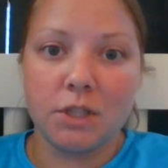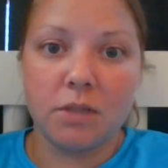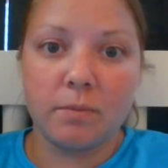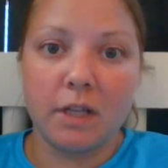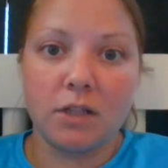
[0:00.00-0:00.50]

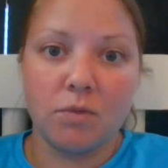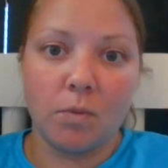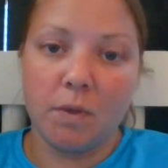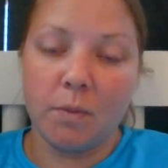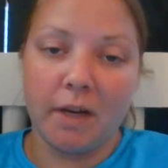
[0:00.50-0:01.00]
just because you want
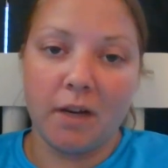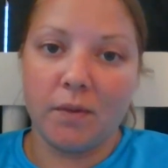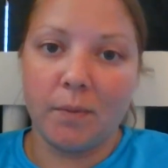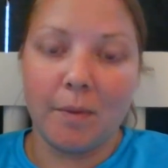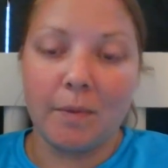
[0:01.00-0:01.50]
me to buy it
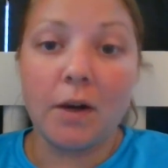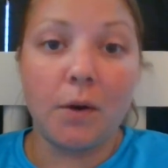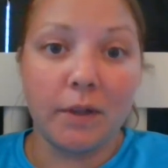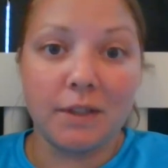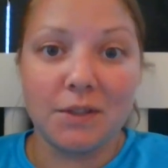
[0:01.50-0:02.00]
from you. I'm not
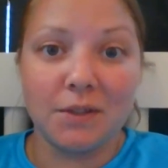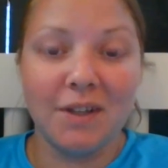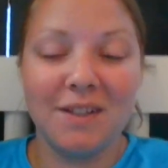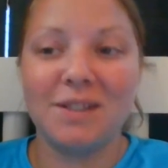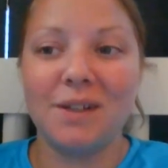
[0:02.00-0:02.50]
going to.
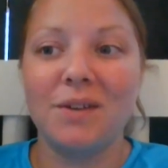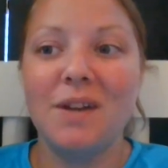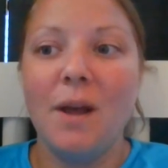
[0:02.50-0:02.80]
So